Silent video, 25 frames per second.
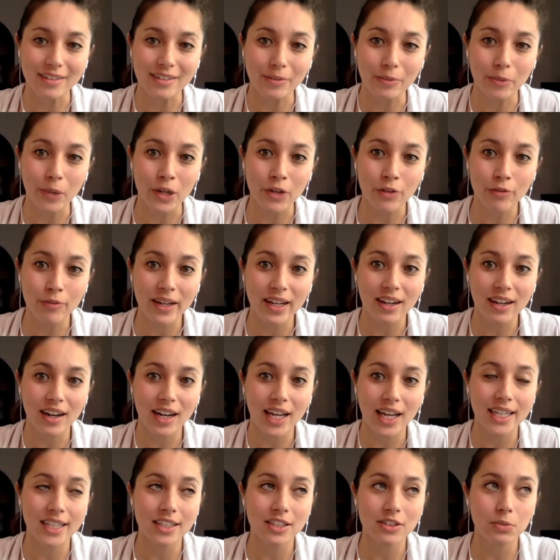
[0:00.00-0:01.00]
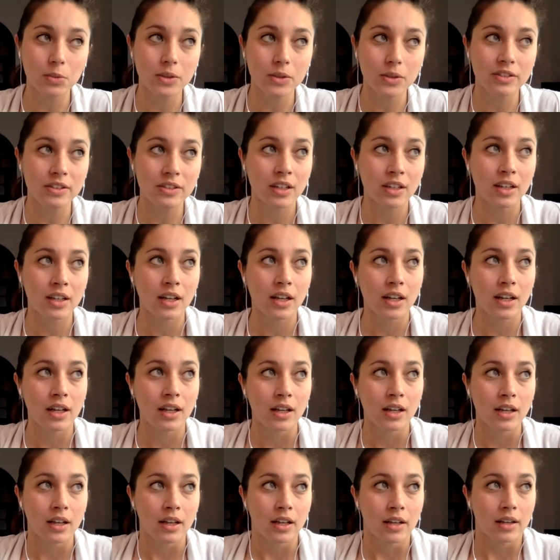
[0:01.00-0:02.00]
One of my clients was
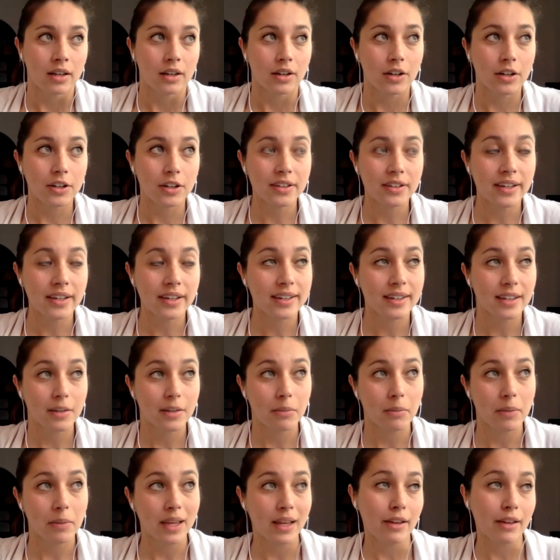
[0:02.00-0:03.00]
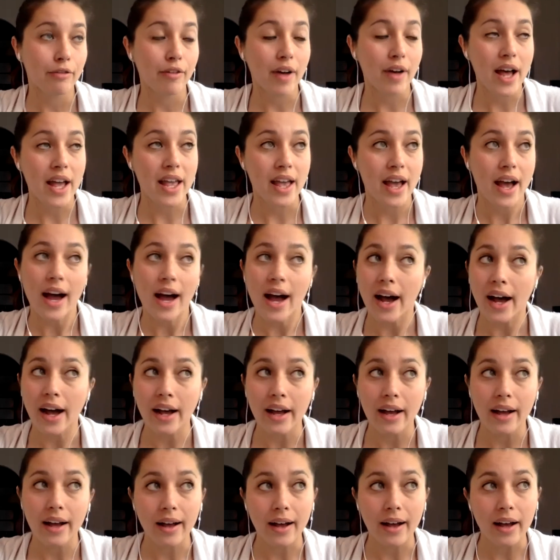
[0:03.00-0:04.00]
contacting me via
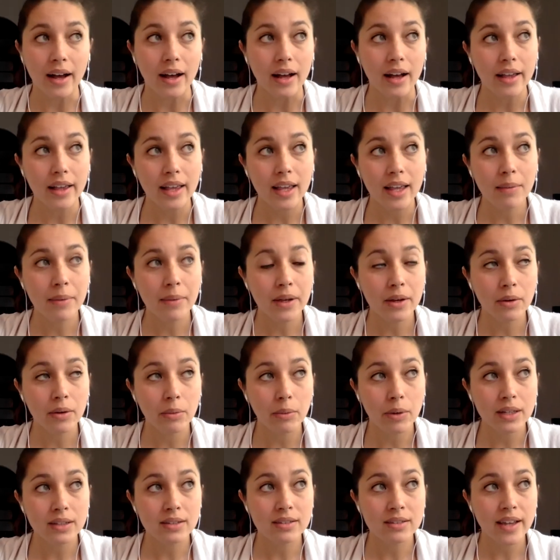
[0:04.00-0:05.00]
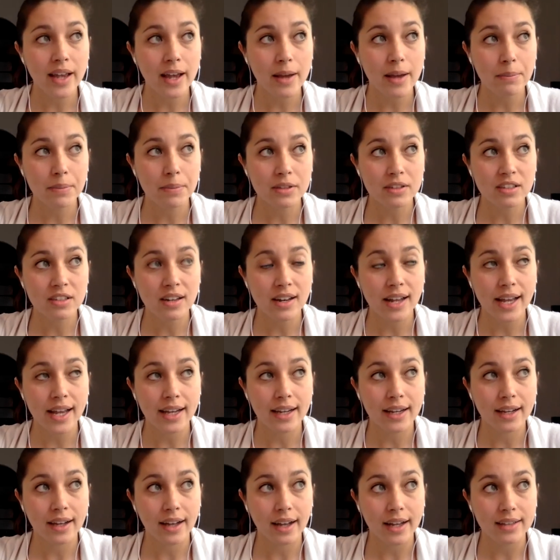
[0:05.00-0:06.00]
email, WhatsApp,
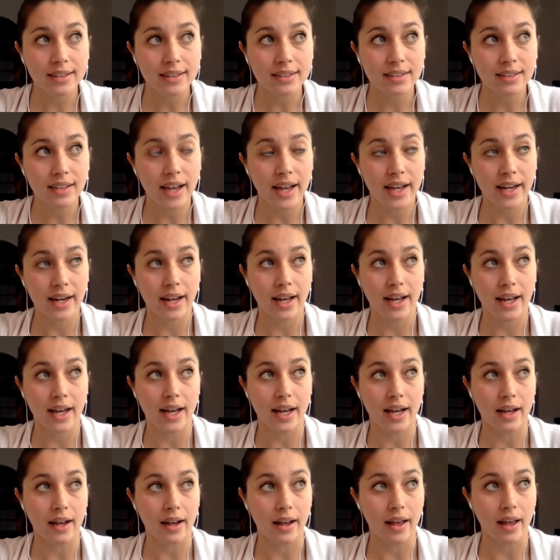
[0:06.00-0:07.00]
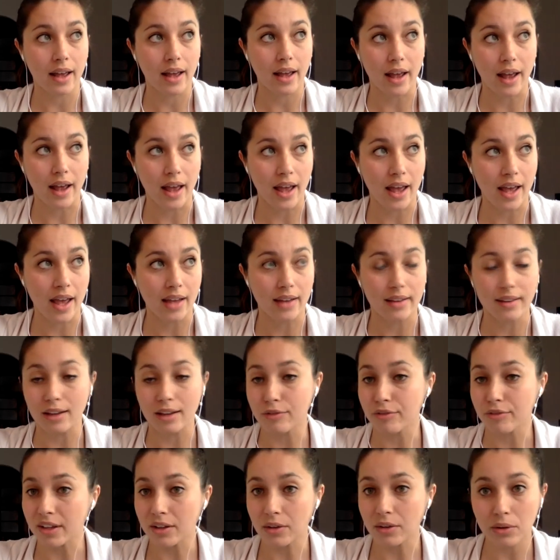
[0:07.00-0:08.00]
Slack, Asana, and
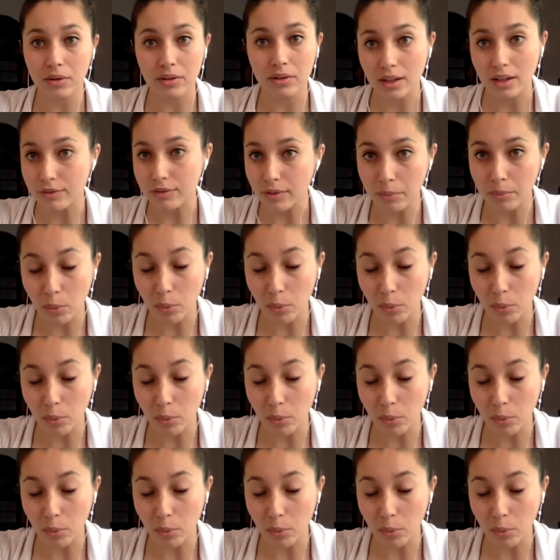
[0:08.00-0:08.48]
if he could, even